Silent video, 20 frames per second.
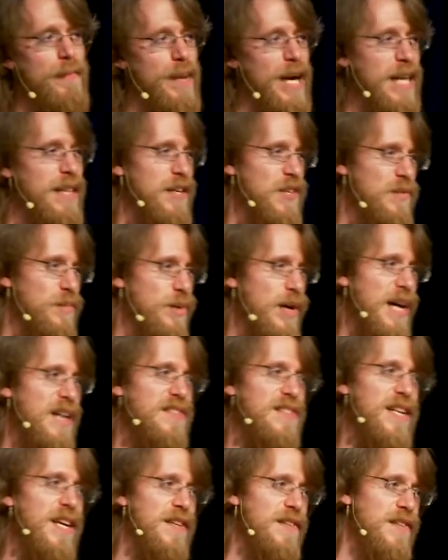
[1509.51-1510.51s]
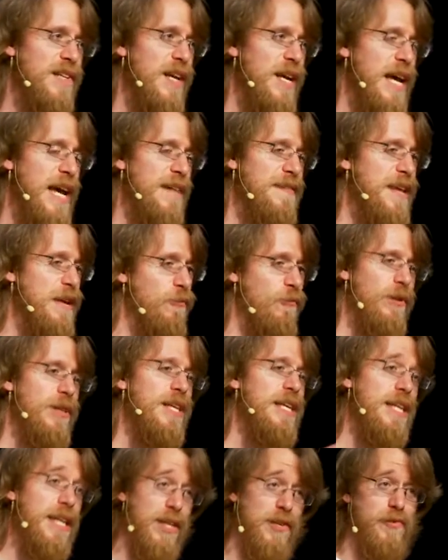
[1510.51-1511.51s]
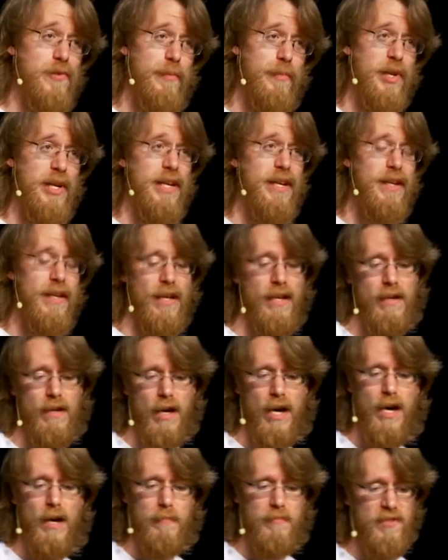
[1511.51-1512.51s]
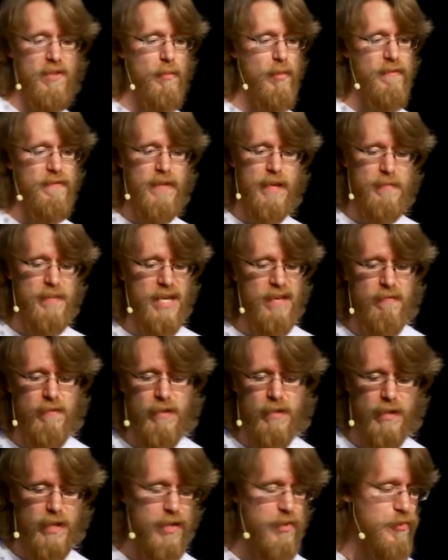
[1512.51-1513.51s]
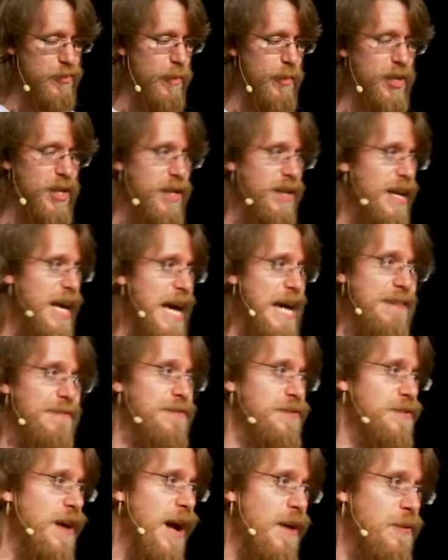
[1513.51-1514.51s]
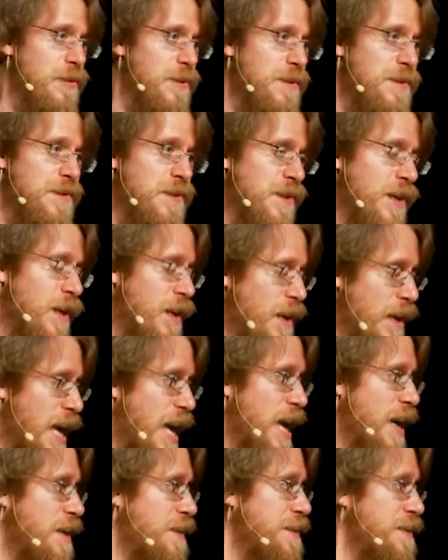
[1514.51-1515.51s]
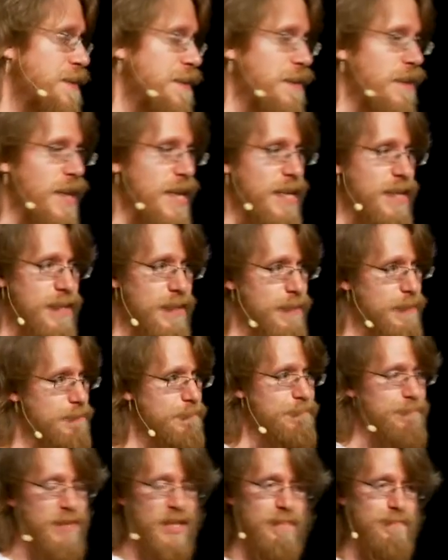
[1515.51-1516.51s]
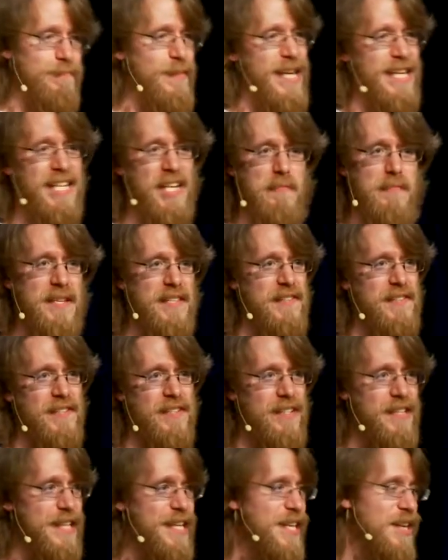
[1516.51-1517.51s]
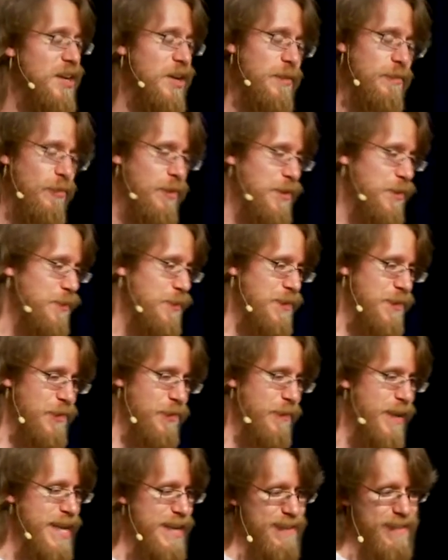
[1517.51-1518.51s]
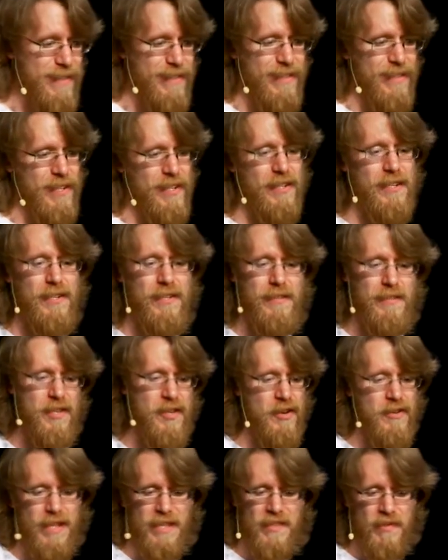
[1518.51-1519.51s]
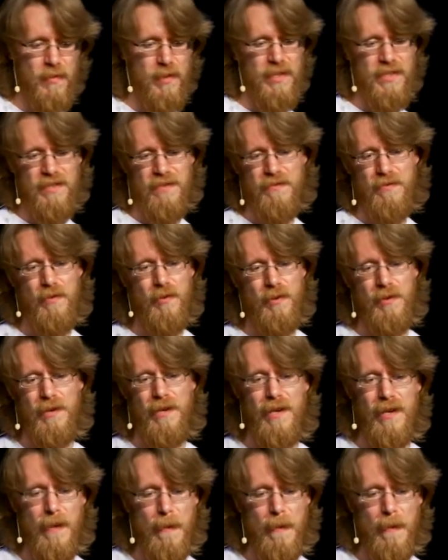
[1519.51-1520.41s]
by this process, and they really contributed. Some of them even contributed after hours and made commits to the GitHub, which was great. That's what it's for.